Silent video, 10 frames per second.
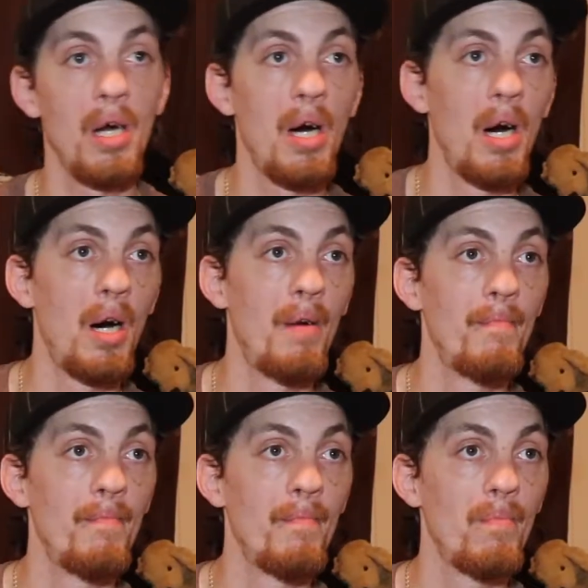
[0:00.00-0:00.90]

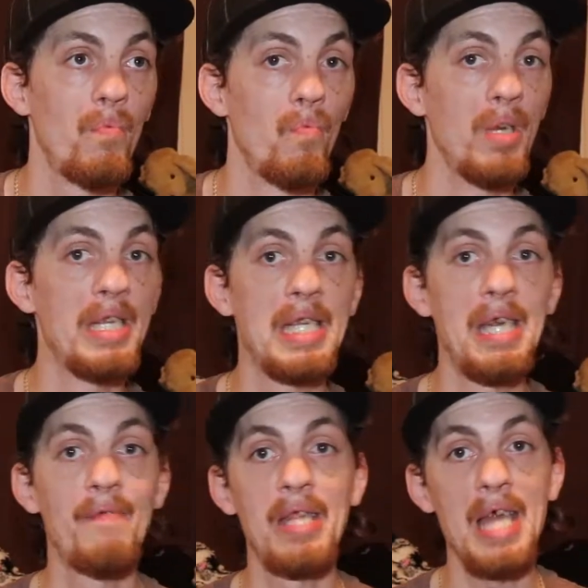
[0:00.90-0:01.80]
was
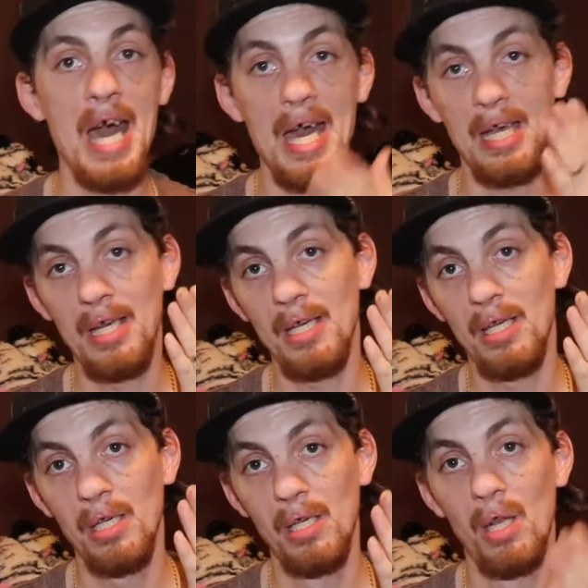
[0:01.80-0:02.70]
given that,
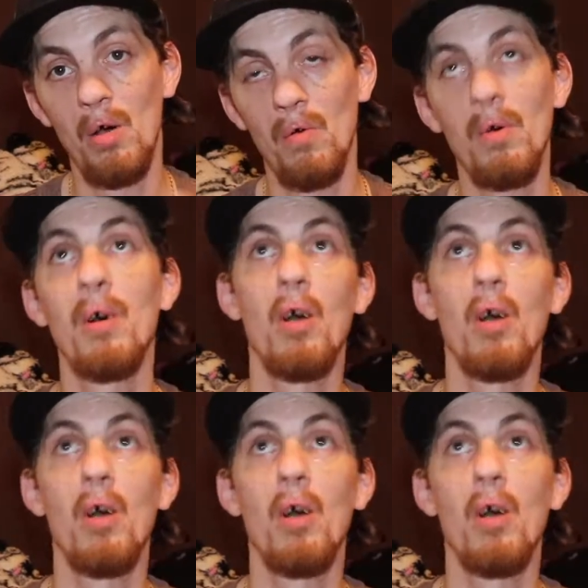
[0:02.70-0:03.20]
you know,